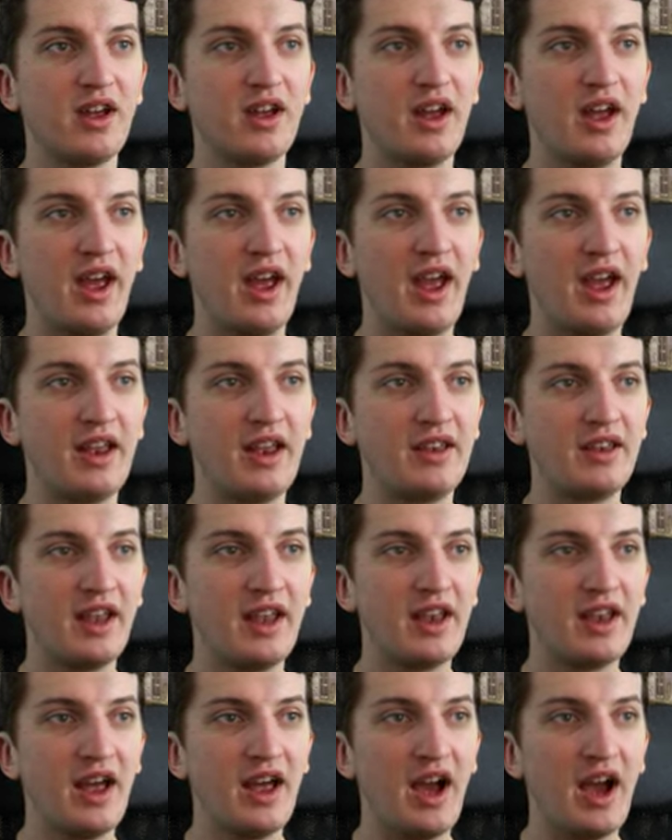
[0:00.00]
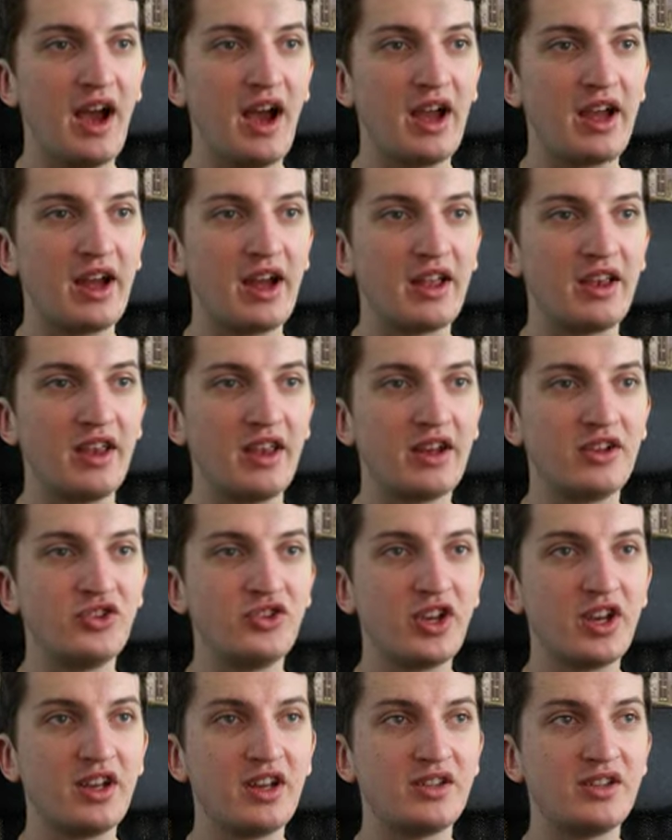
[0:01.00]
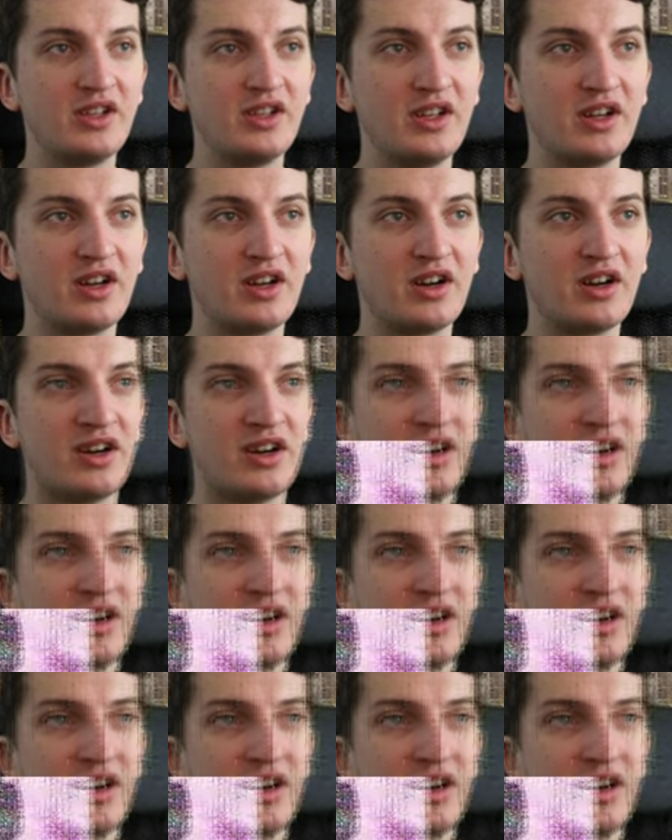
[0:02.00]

and then I got like jackets here,